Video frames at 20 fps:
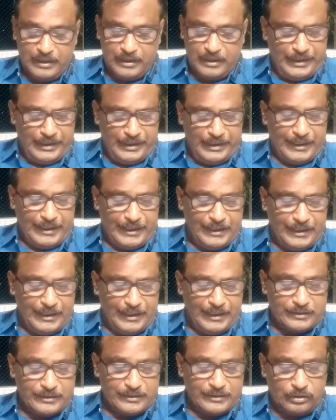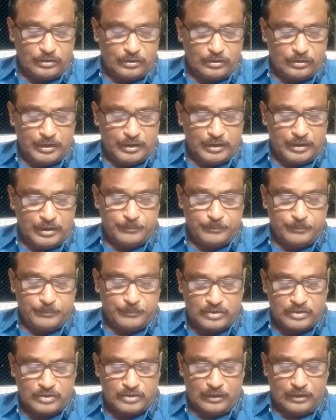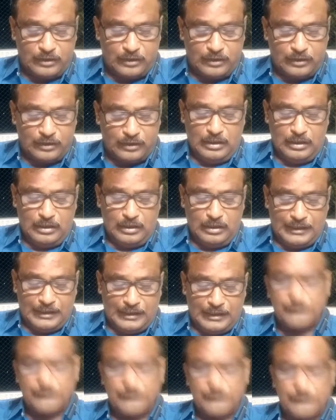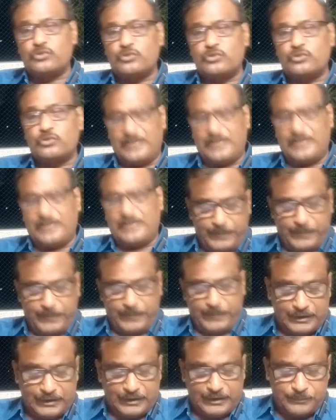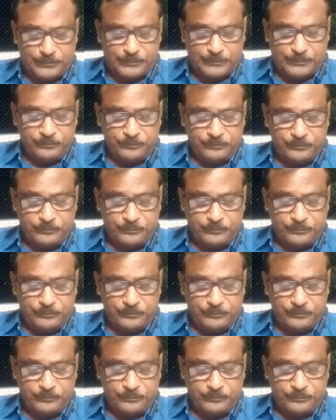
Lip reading: Each heir is under the personal law liable to satisfy the debt